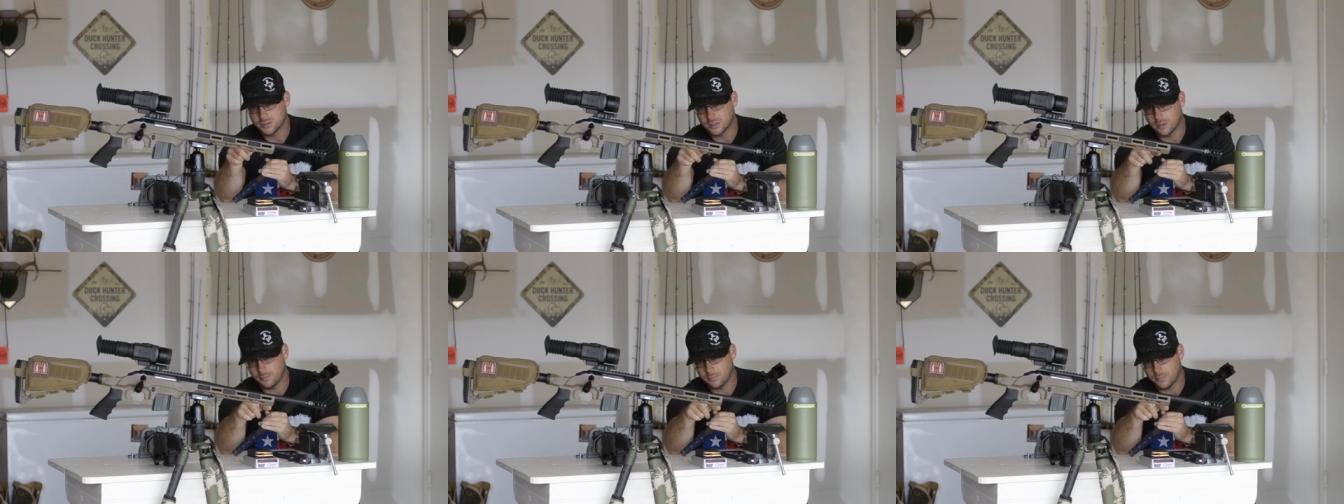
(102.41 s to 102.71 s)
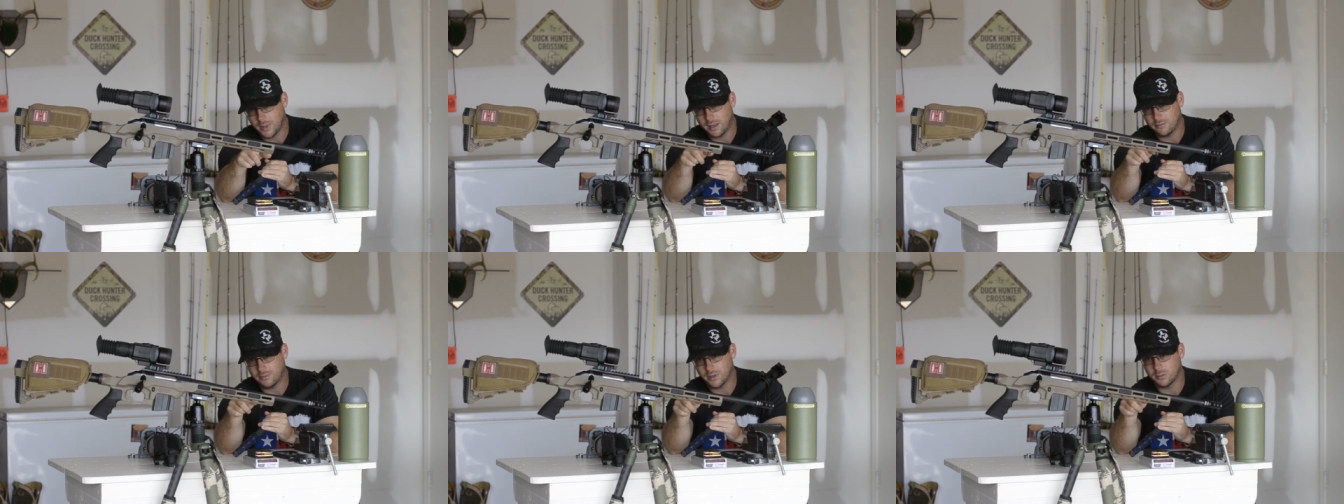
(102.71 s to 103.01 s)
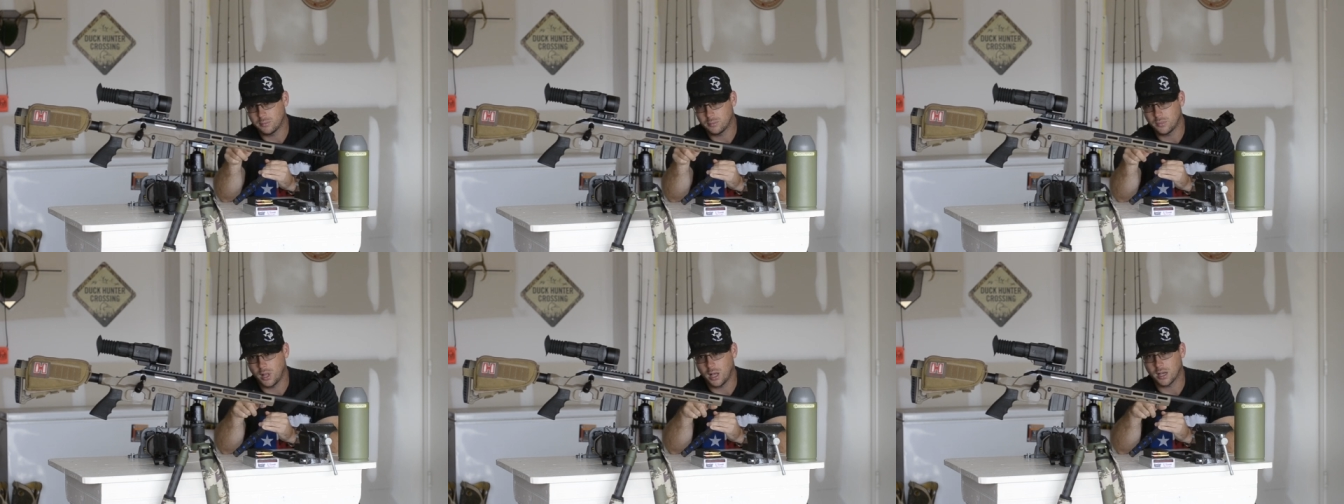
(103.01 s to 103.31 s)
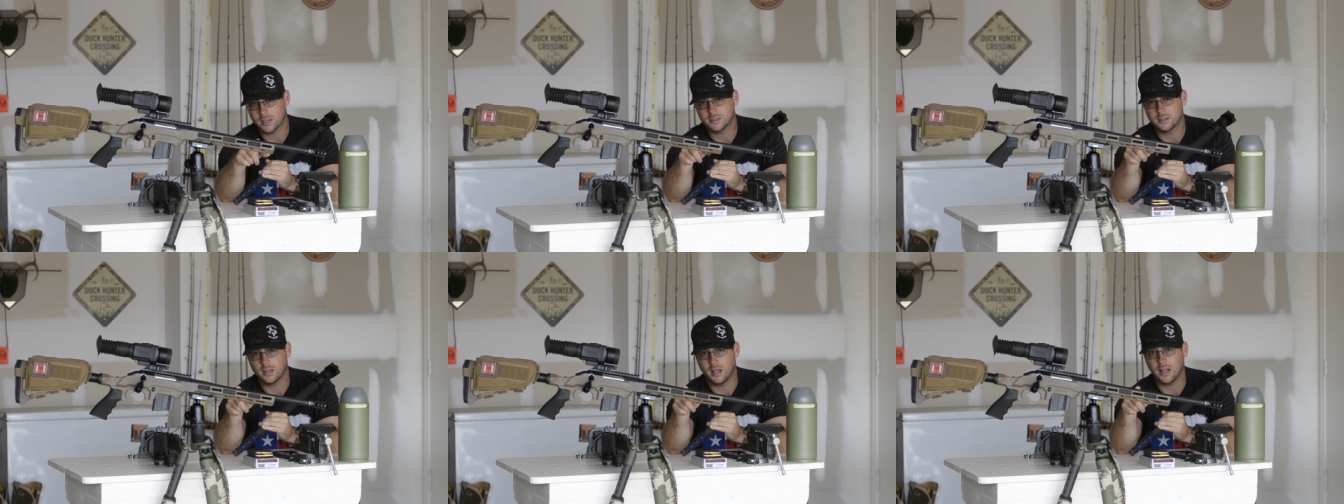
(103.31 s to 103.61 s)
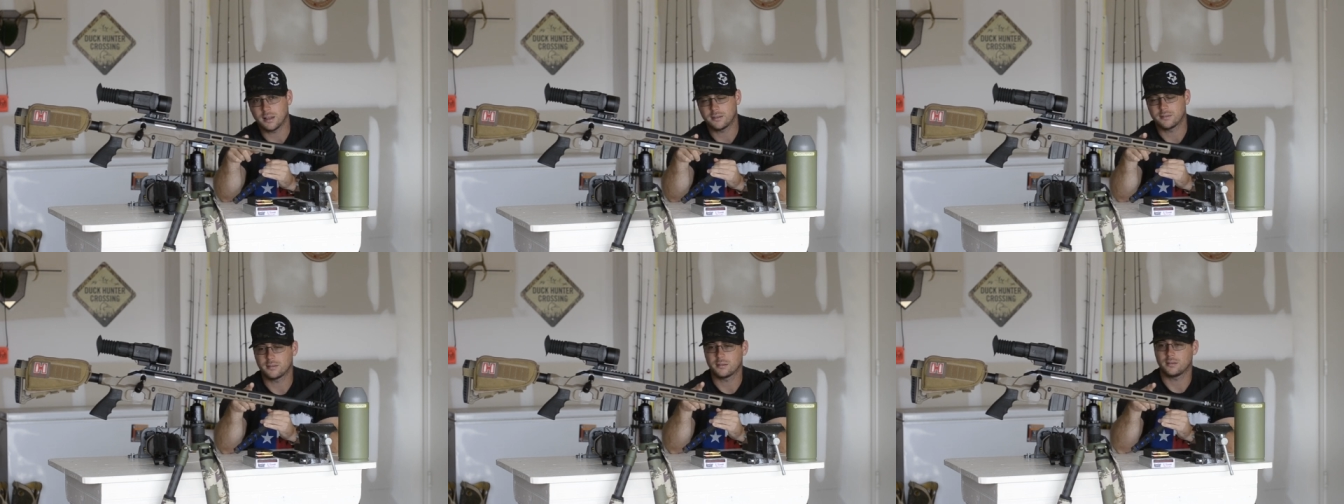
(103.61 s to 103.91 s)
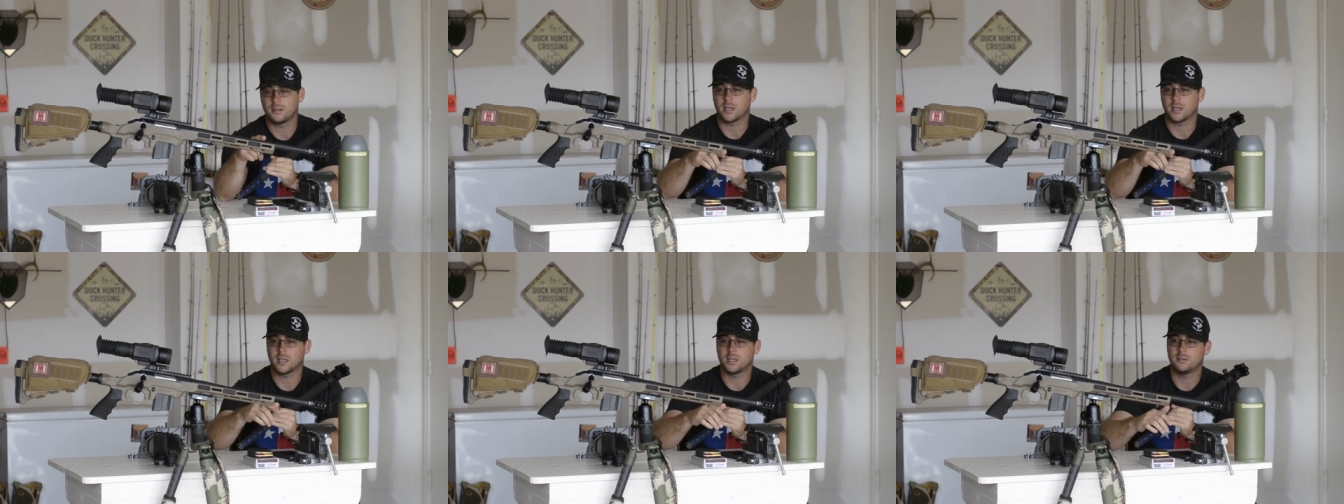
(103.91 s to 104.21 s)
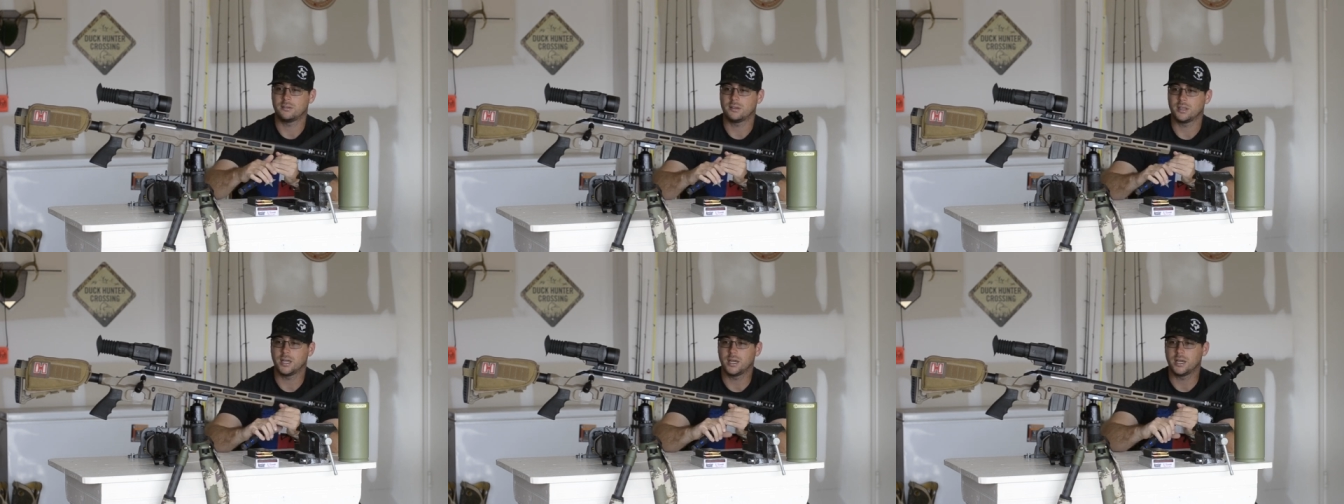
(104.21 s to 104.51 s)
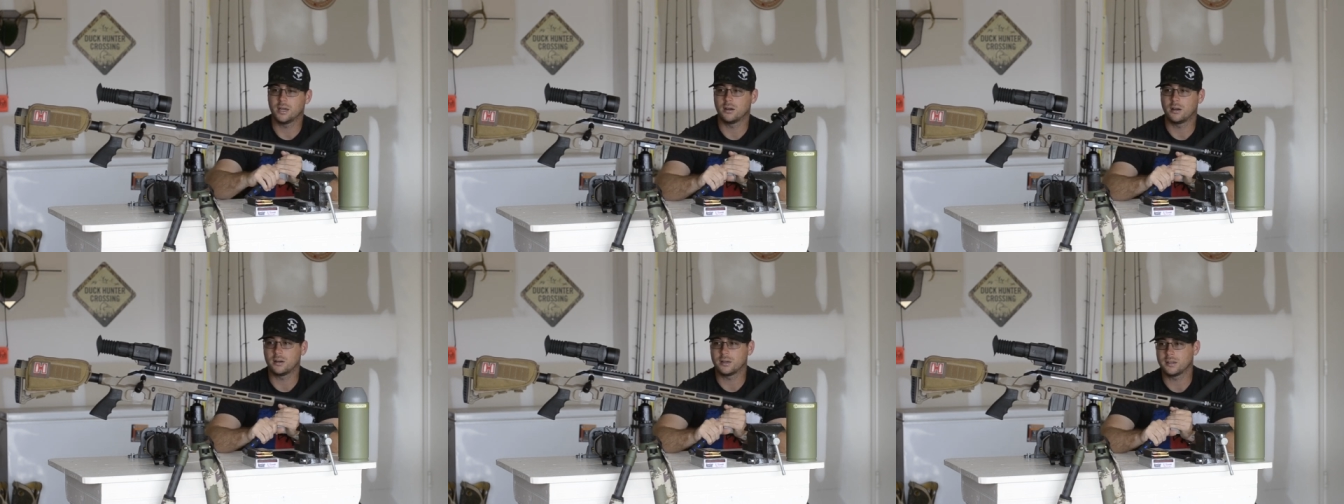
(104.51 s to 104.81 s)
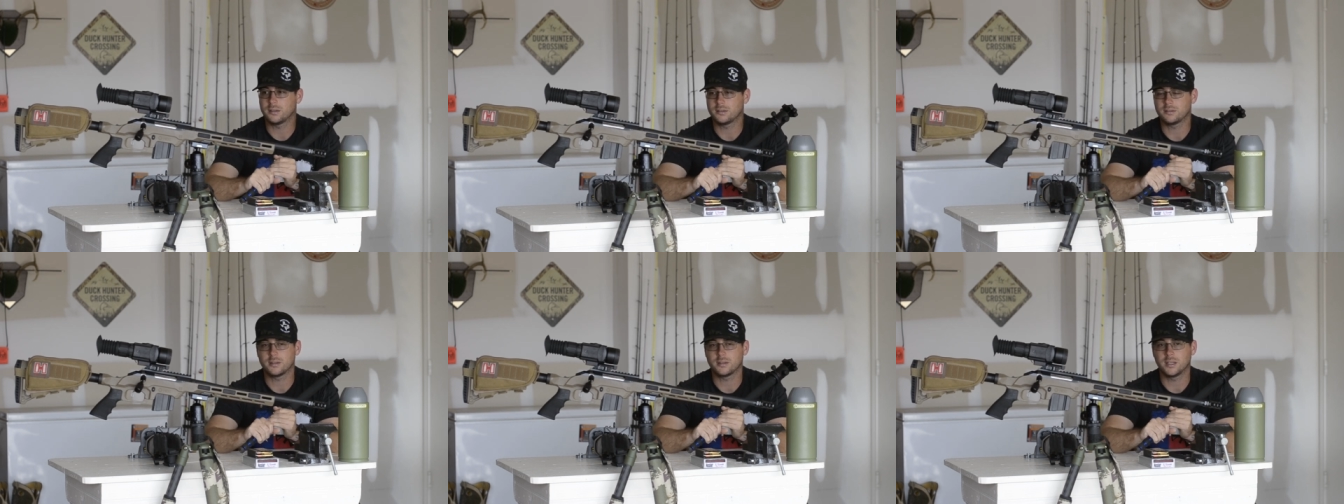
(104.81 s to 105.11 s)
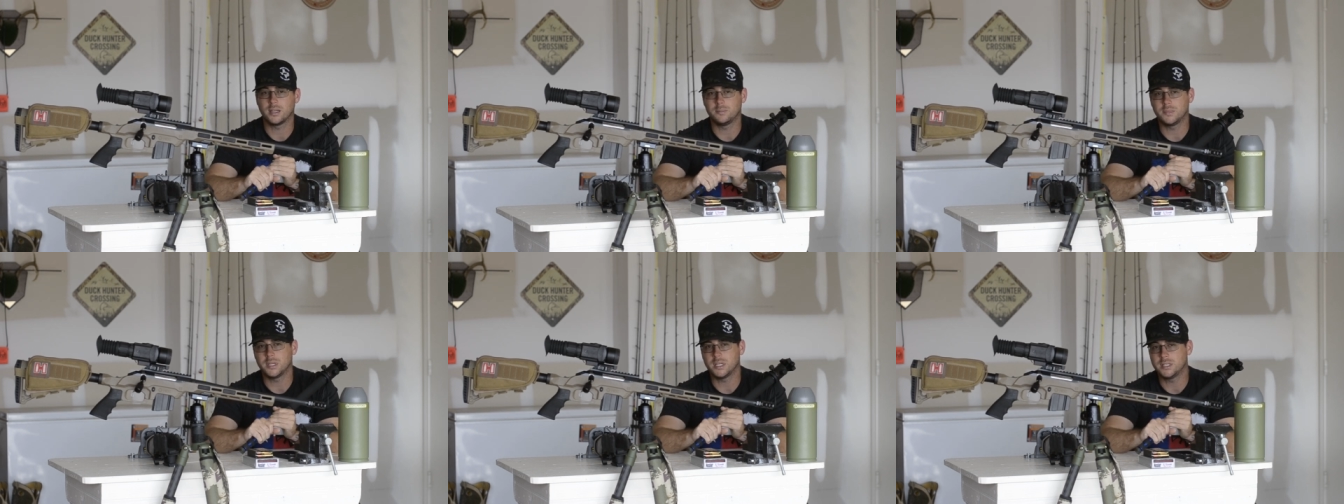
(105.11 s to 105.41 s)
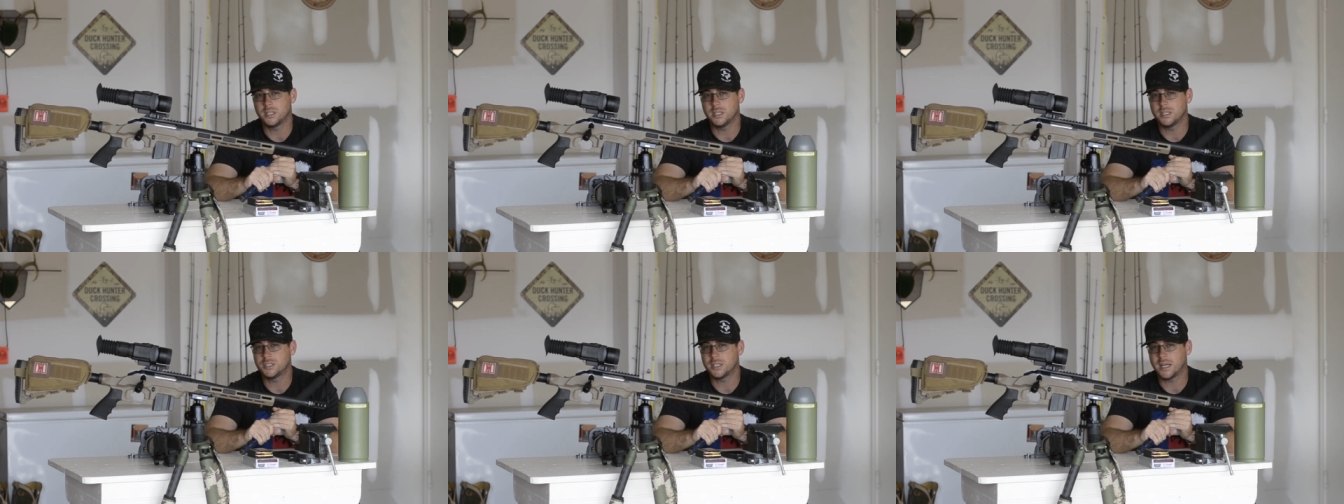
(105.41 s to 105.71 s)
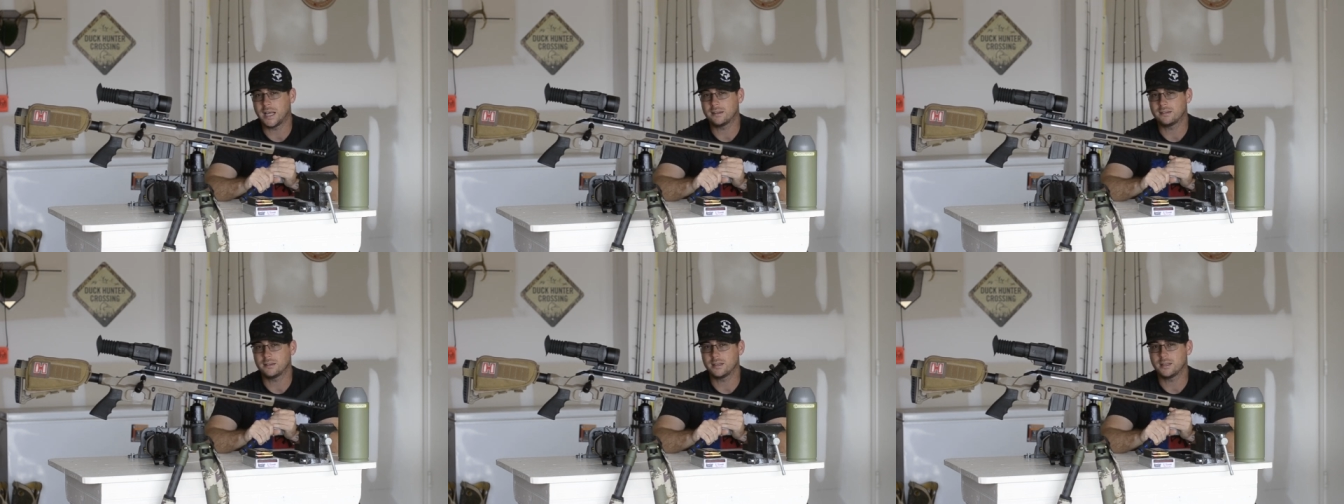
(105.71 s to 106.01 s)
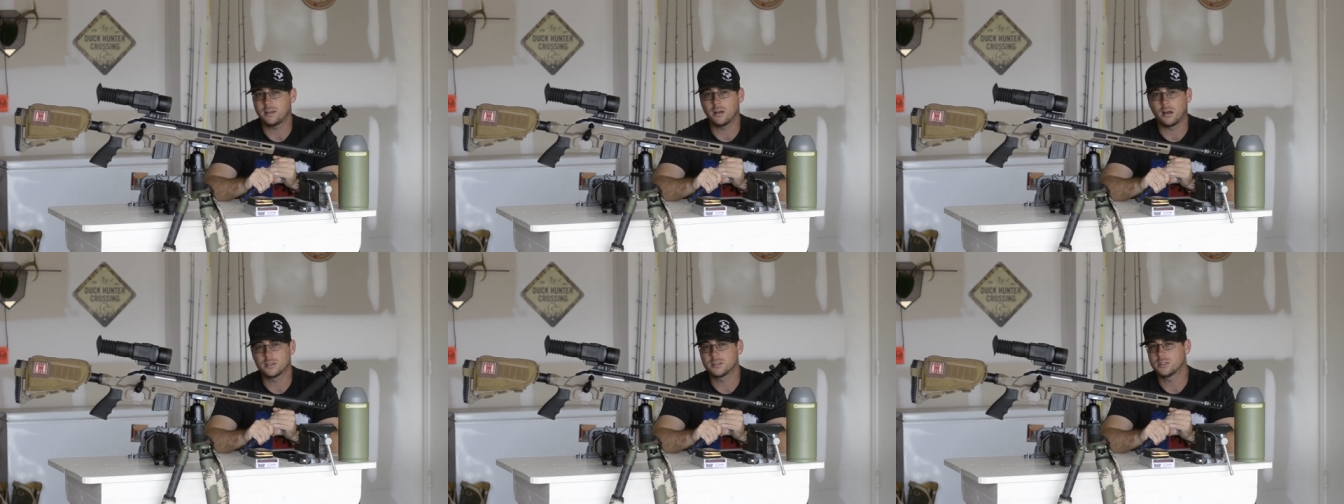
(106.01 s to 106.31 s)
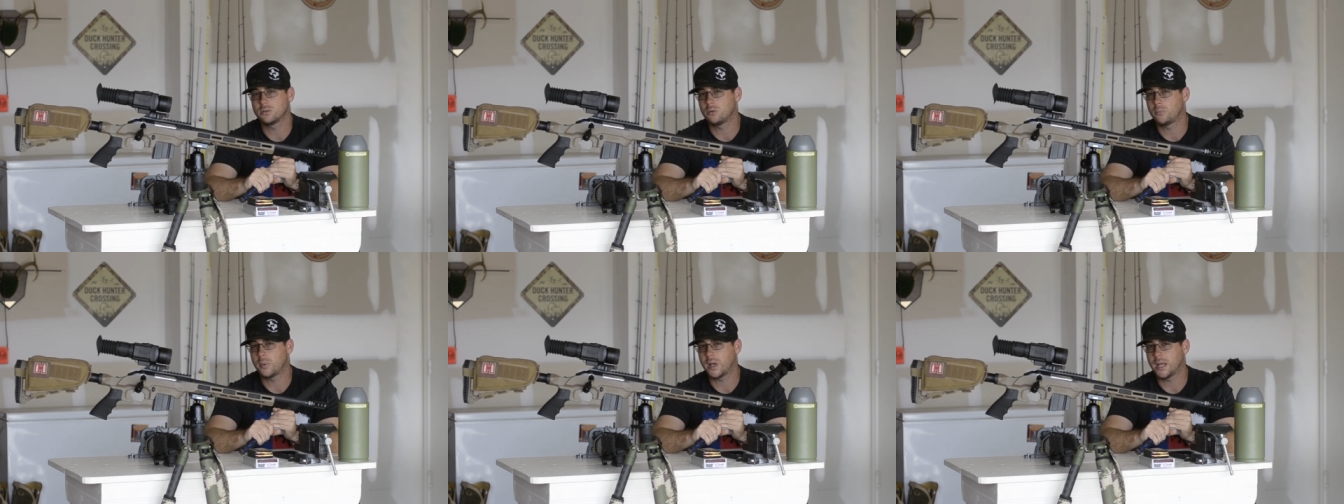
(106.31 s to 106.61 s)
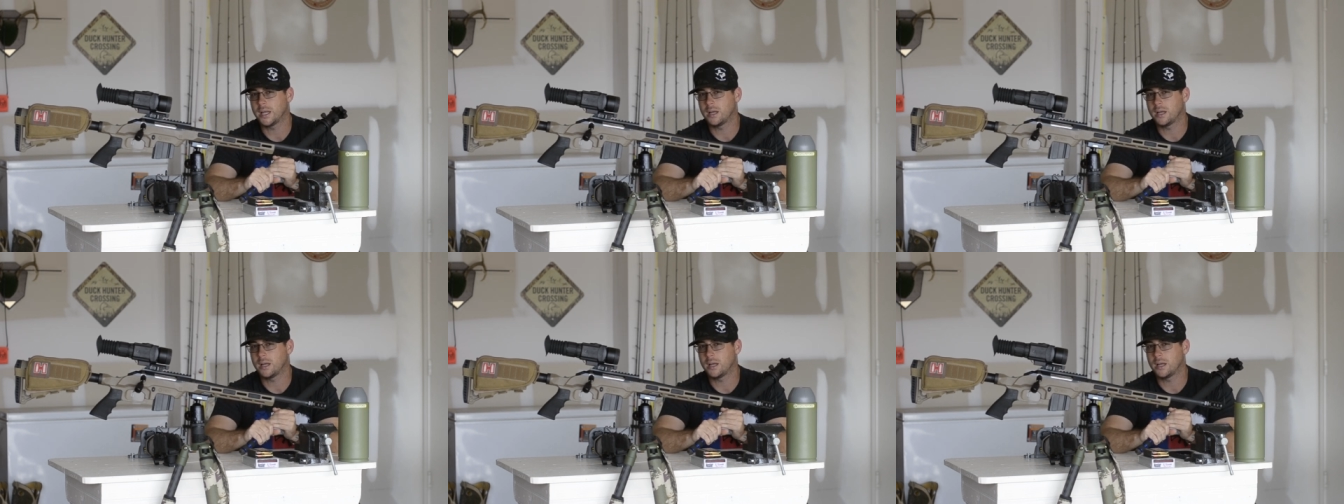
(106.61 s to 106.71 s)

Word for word: Uh, most of them have M-LOK slots like you see here on this MDT chassis,